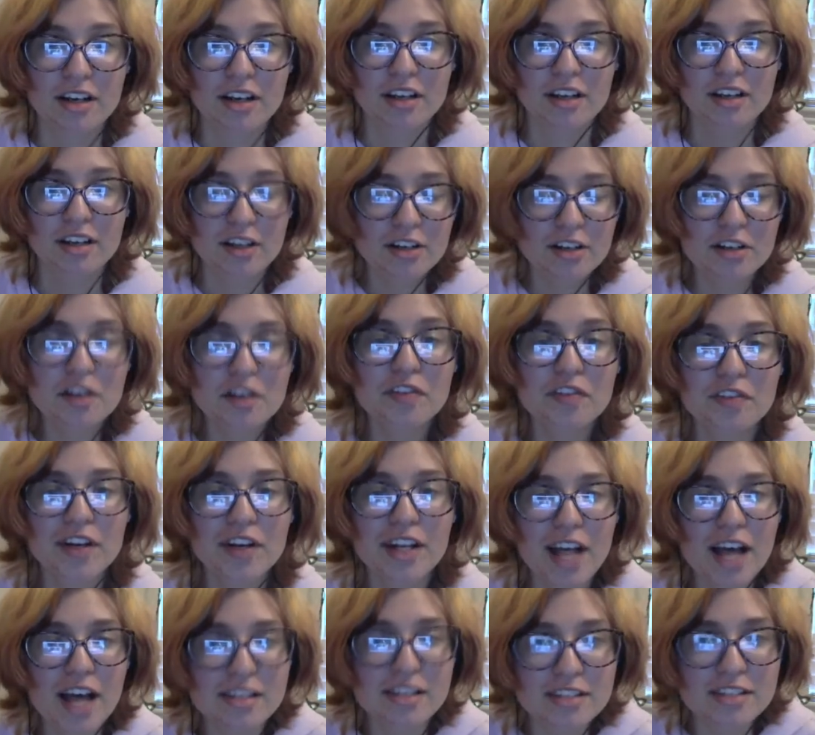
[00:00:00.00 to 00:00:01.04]
Your new friend
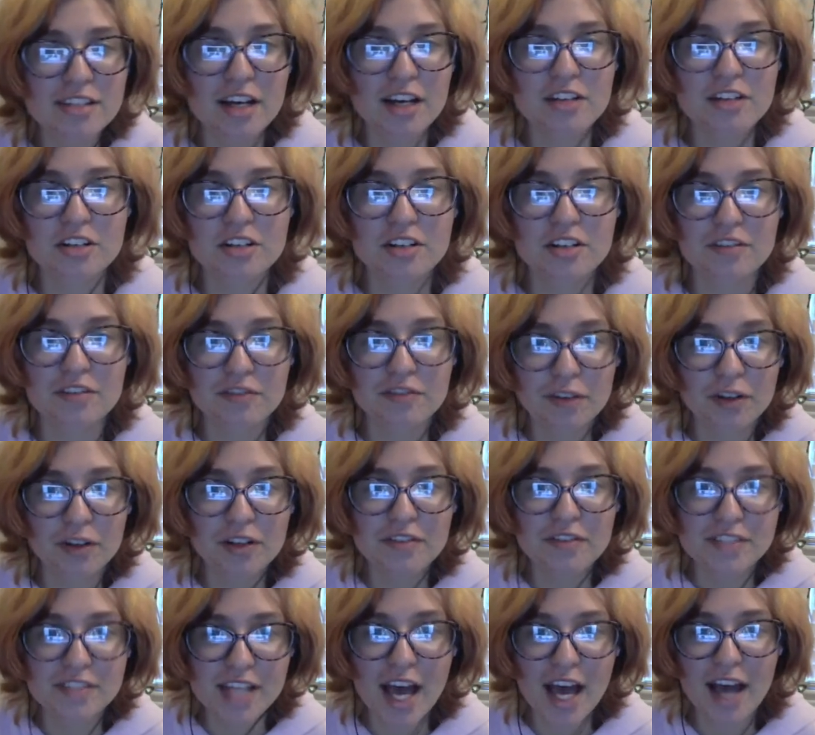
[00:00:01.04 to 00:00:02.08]
has a dungeon full of
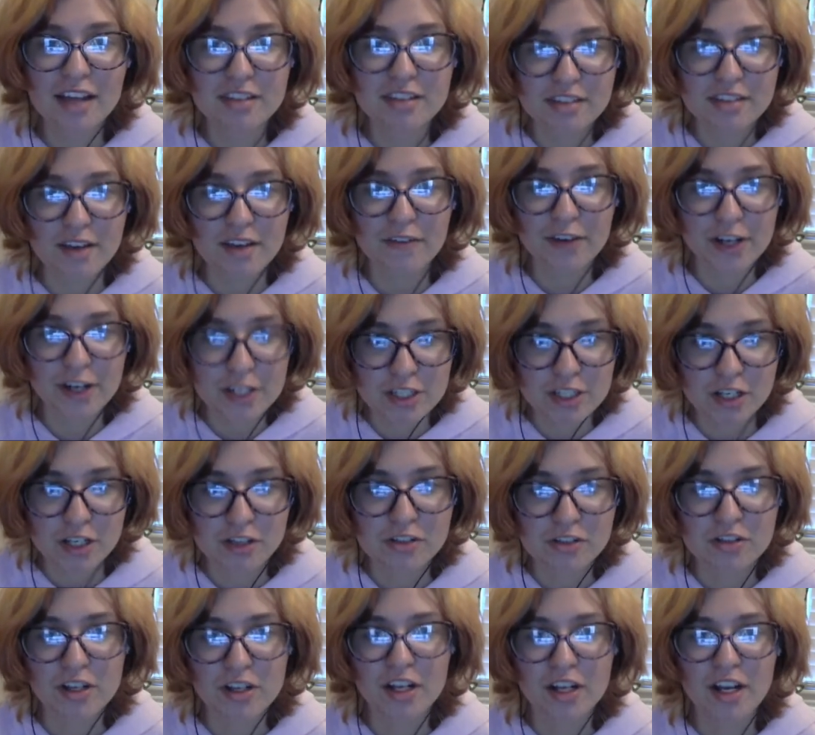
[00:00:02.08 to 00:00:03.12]
sad, suffering
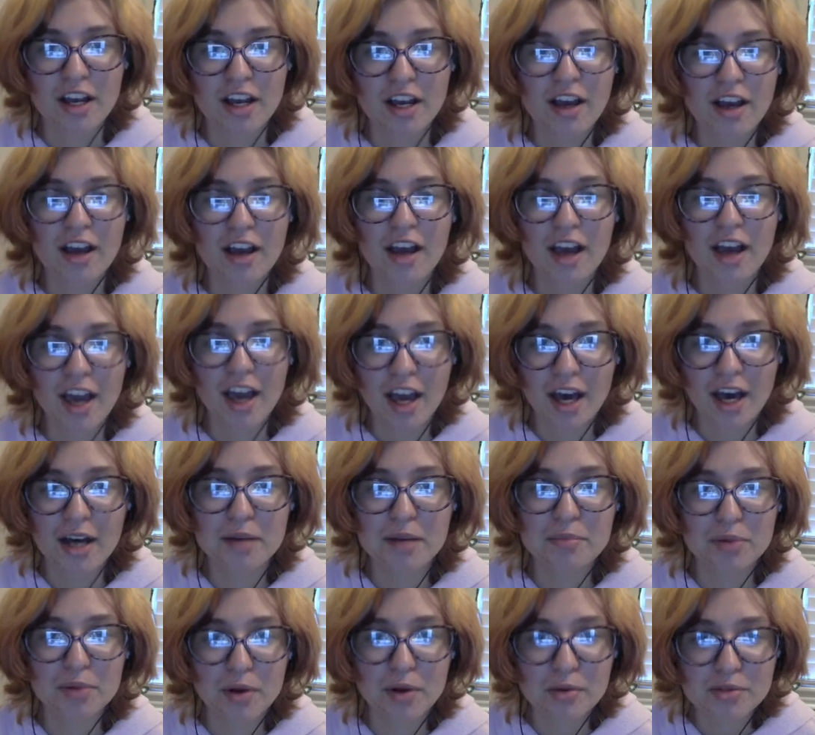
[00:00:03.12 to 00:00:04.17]
children,
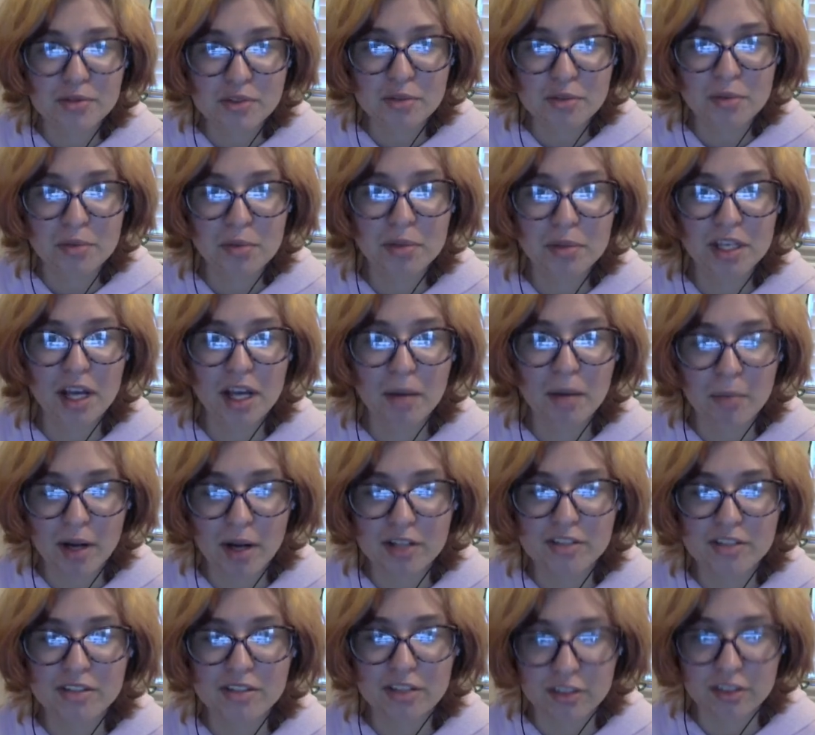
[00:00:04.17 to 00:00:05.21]
and presumably a
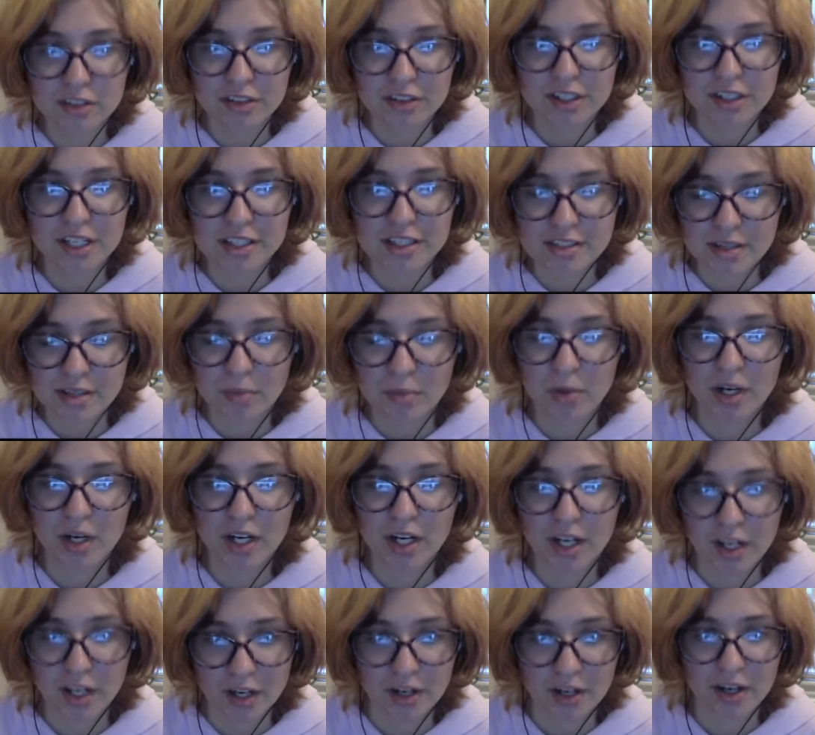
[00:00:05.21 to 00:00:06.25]
monster lurking somewhere in
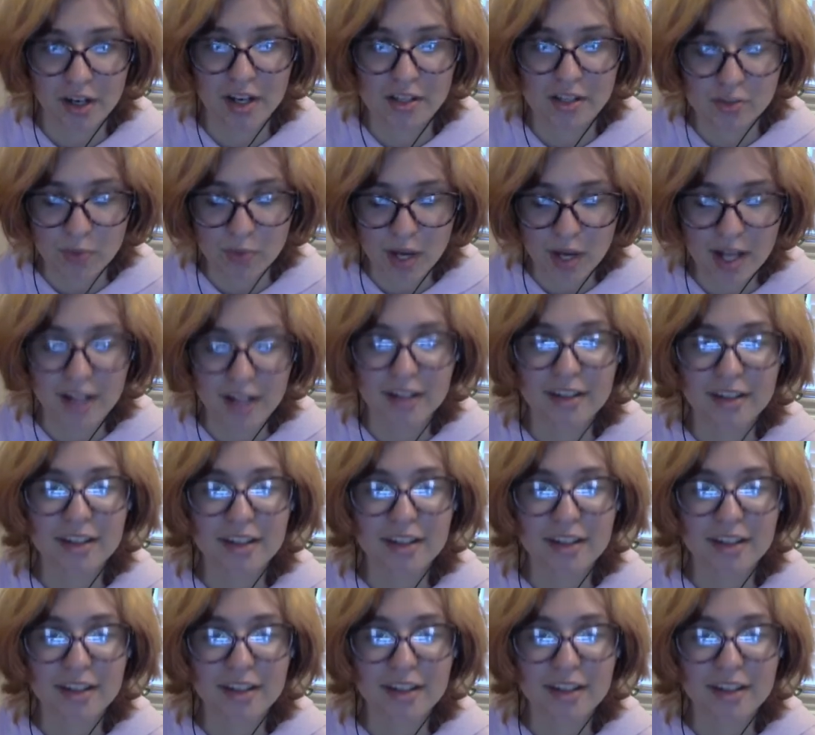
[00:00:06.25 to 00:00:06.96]
here as well.